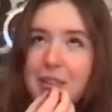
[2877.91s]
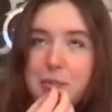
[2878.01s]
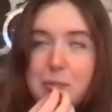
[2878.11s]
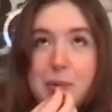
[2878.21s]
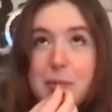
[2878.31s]

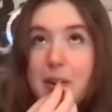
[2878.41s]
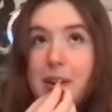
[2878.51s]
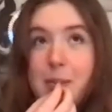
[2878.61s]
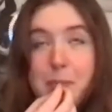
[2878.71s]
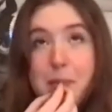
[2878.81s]
me
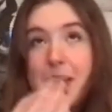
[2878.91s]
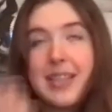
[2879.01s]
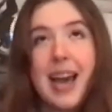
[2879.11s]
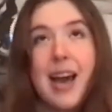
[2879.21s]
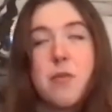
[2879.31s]
and my
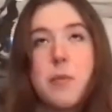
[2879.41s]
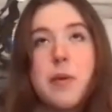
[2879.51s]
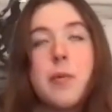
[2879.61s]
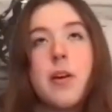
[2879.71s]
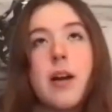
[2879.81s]
dad, we
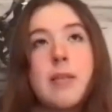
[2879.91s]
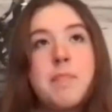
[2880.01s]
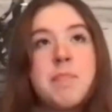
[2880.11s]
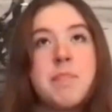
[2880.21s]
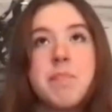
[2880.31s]
were